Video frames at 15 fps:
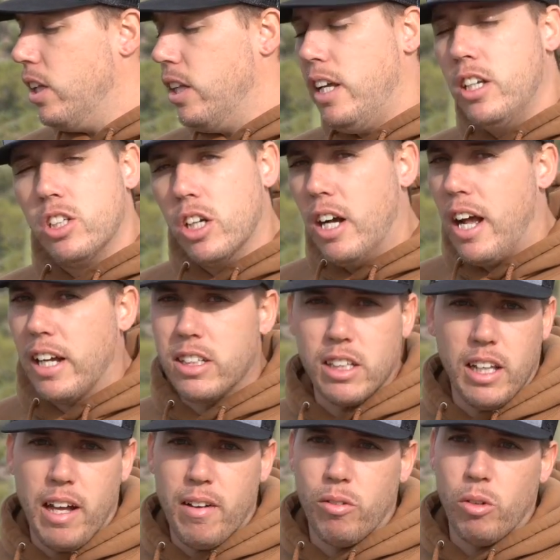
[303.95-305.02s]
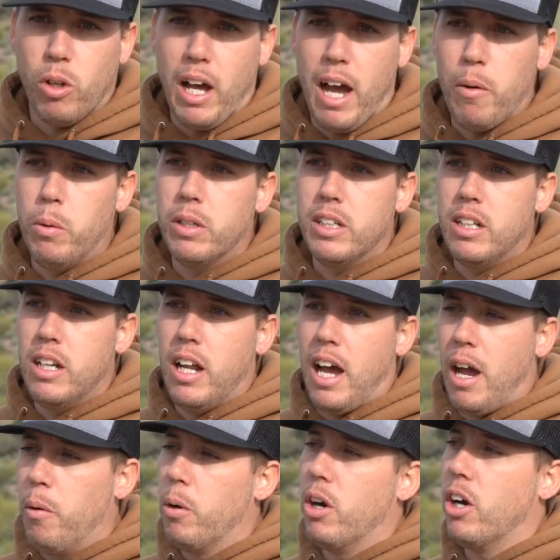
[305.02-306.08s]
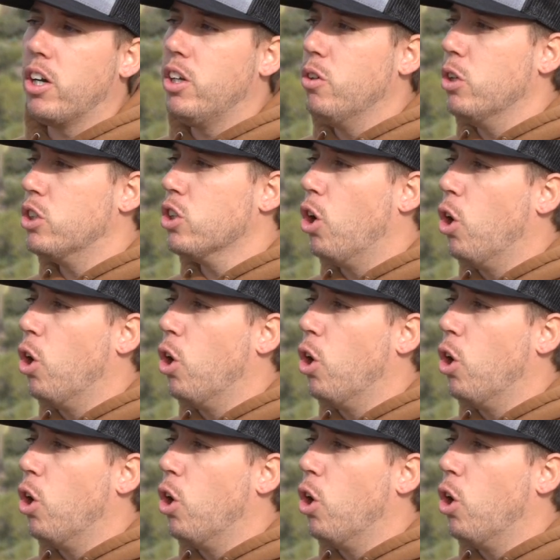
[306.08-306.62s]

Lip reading: these are next level. I would argue it's